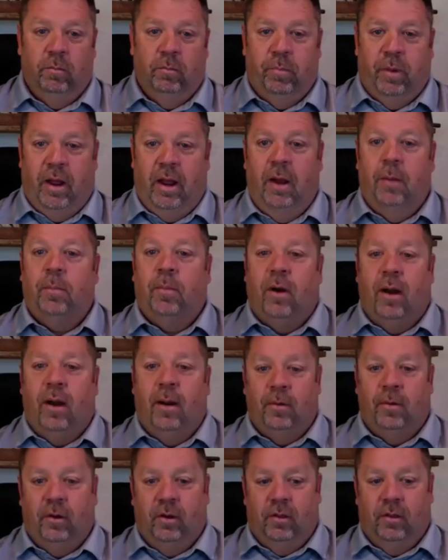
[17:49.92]
buy a
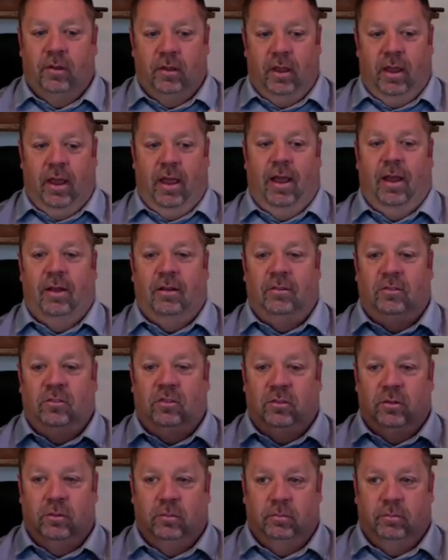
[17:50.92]
property that has
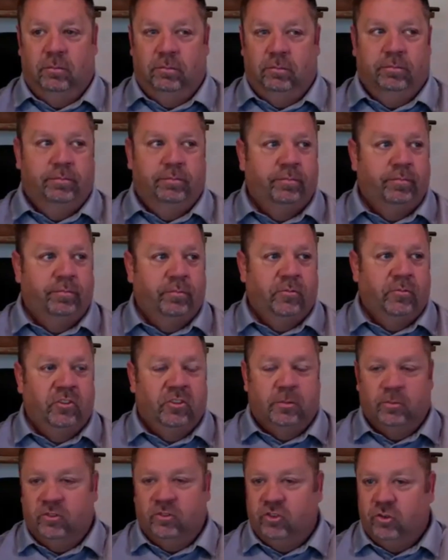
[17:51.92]
some
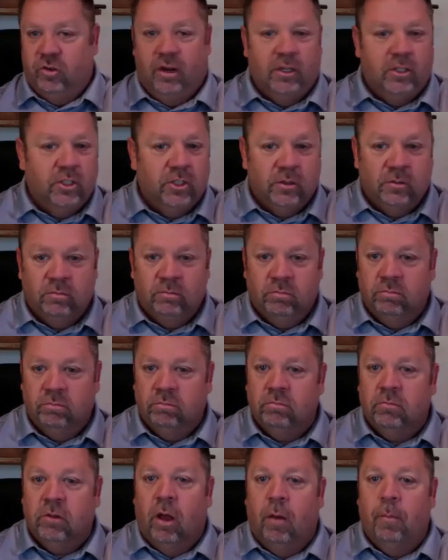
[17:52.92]
stretch
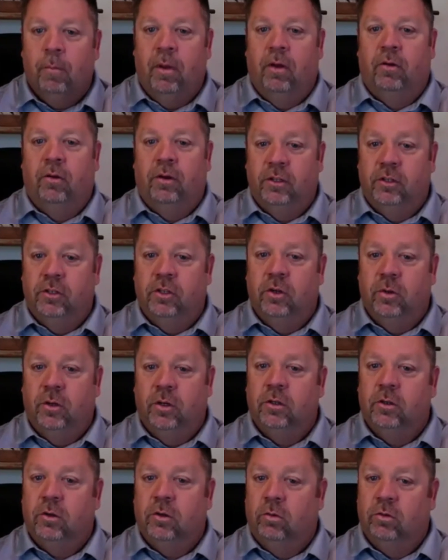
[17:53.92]
ability to
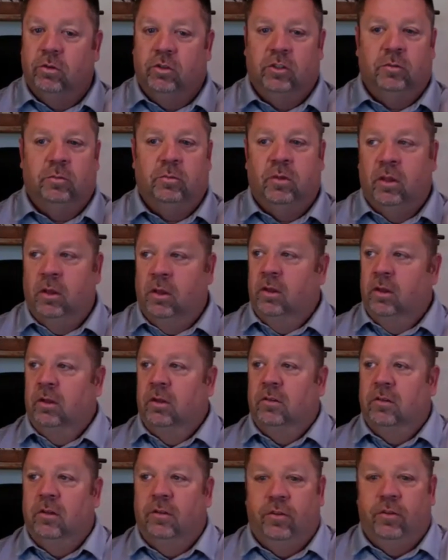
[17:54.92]
it. Don't just,
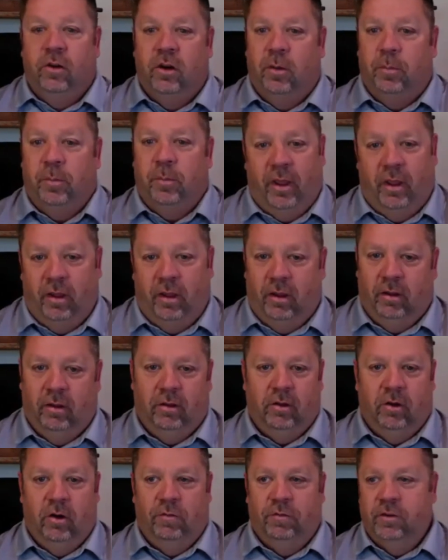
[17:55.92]
because if you're going to pay,
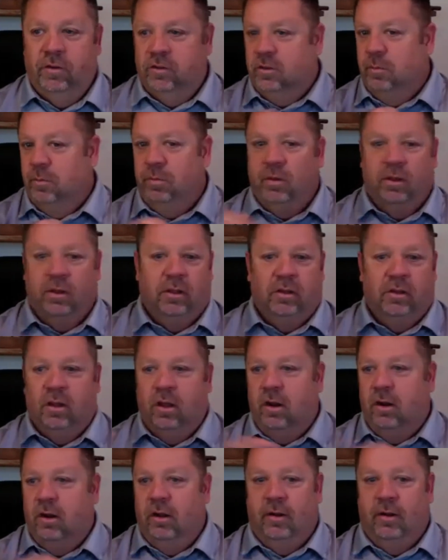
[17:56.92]
if it's completely
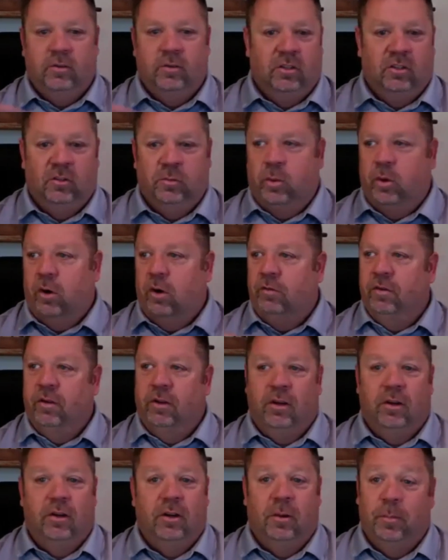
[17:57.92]
done and everything's perfect,
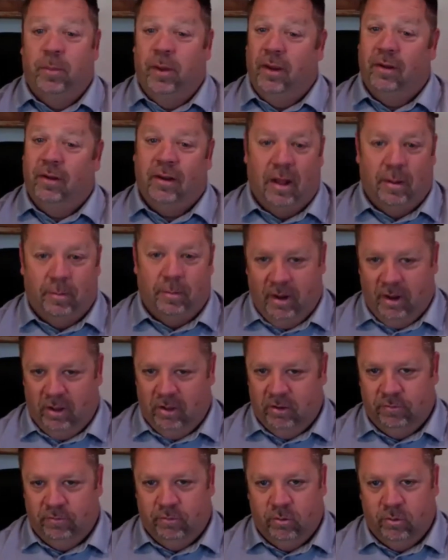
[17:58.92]
you're going to pay top
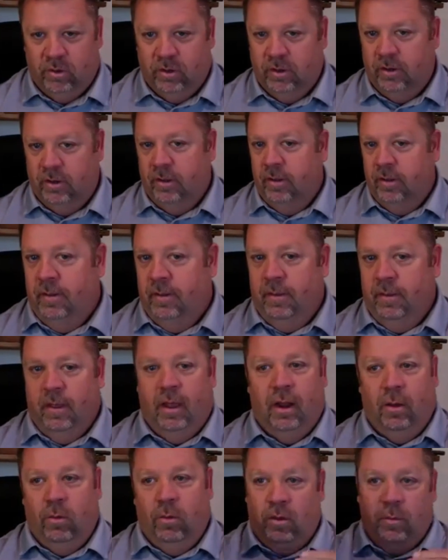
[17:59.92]
dollar for it.
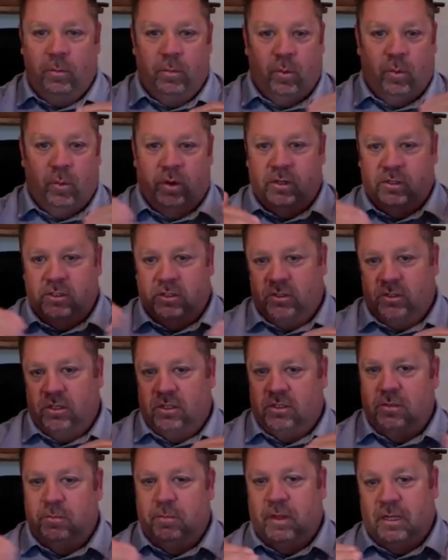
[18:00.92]
And at one point, it just
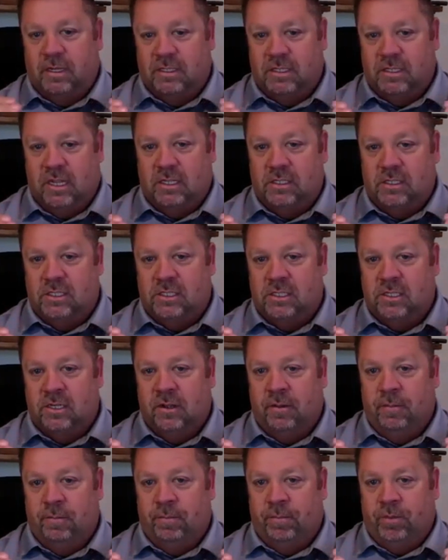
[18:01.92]
doesn't make sense.
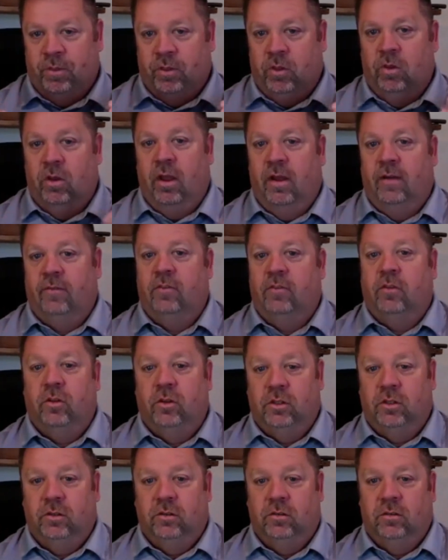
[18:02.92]
You have to
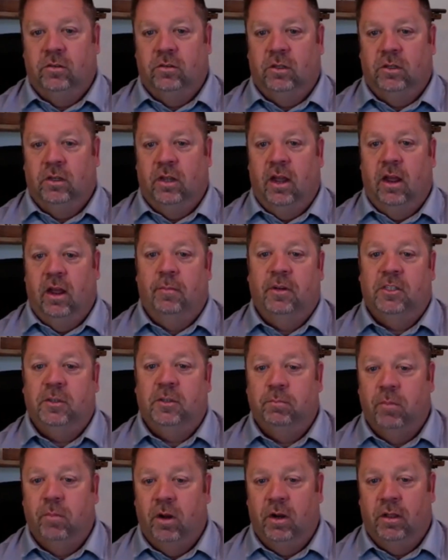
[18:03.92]
look and see how much
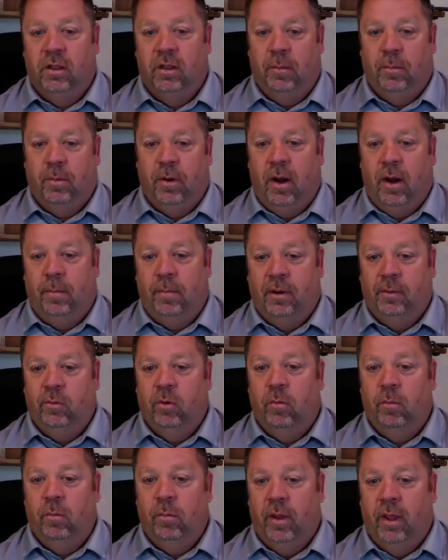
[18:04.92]
money that property
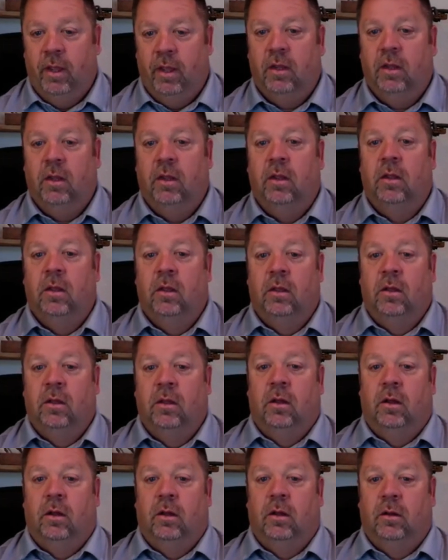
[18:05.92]
will make,
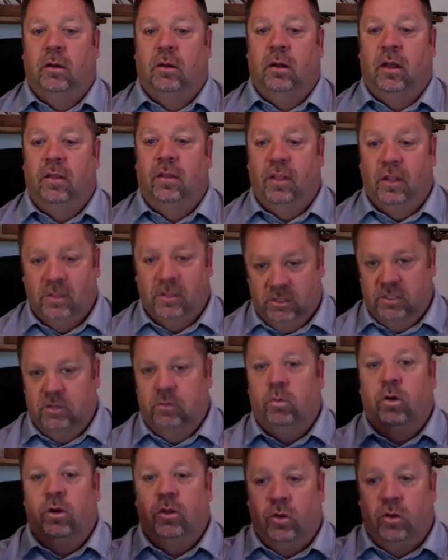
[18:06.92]
and then see
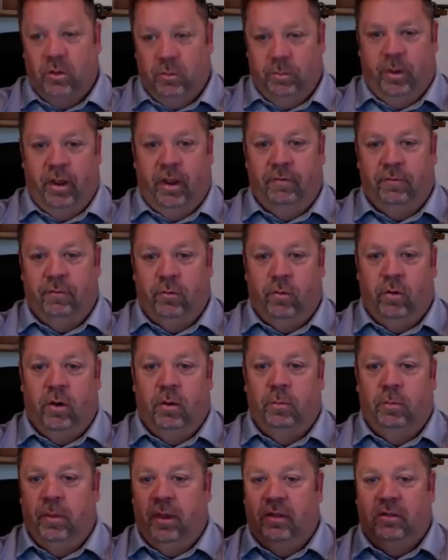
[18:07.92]
what you can pay for
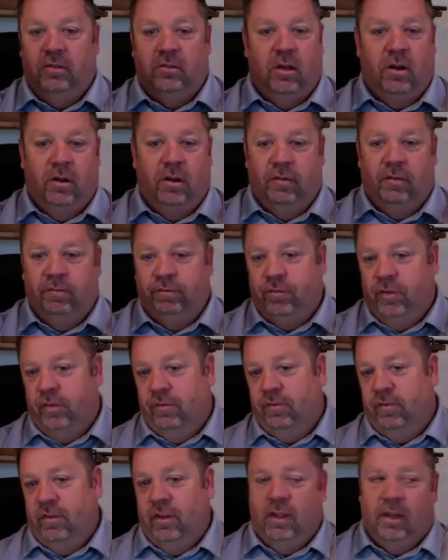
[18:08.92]
it based on a
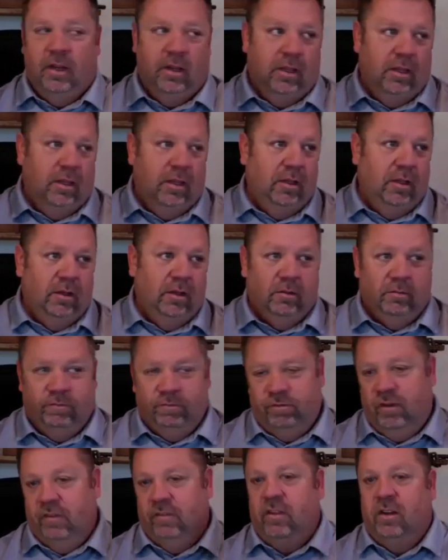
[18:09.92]
50
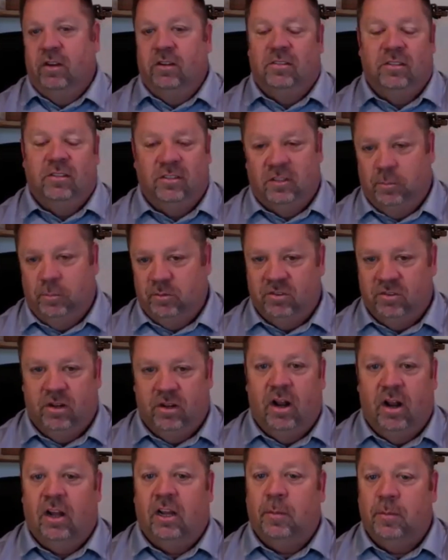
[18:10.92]
to 60%
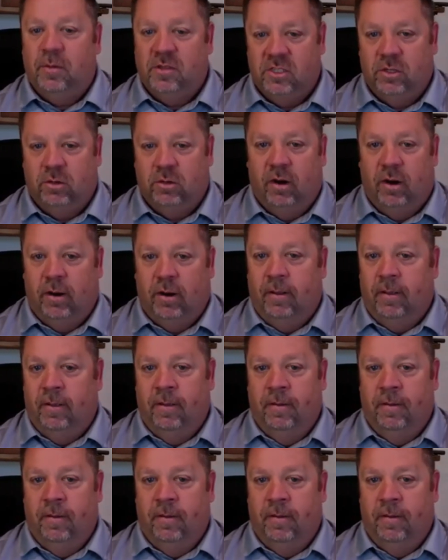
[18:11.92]
occupancy rate,